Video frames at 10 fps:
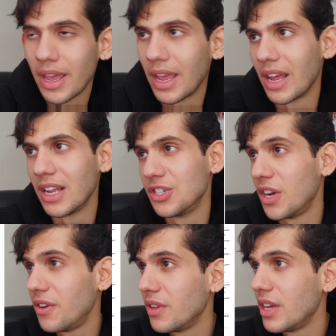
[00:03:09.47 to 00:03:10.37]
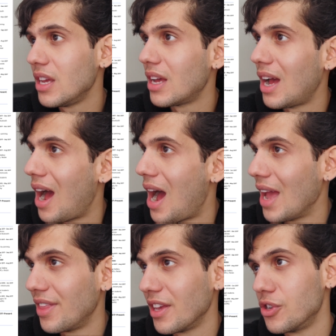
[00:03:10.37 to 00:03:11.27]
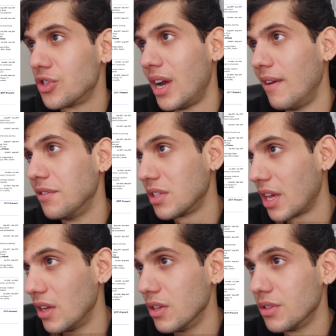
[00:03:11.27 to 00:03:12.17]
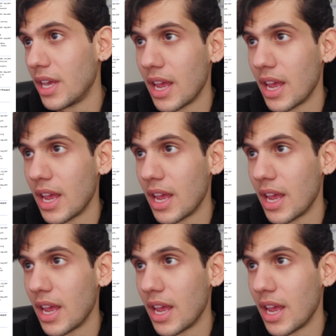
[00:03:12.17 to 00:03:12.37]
And generally, I think you should have skills